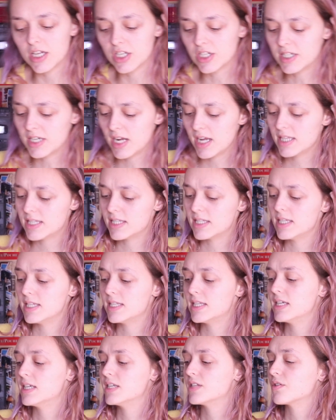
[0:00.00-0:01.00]
Jade
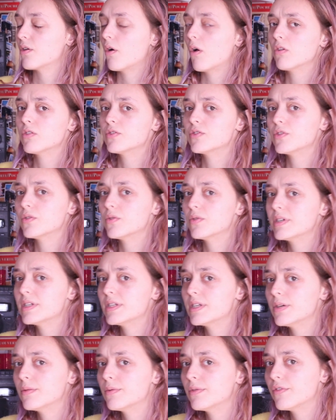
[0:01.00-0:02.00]
City is also a
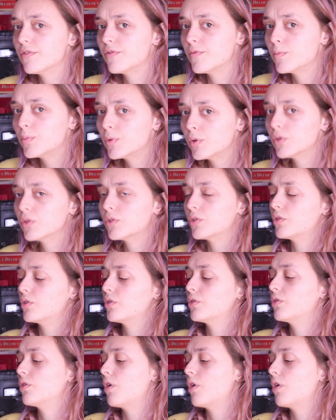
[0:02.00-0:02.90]
series of books.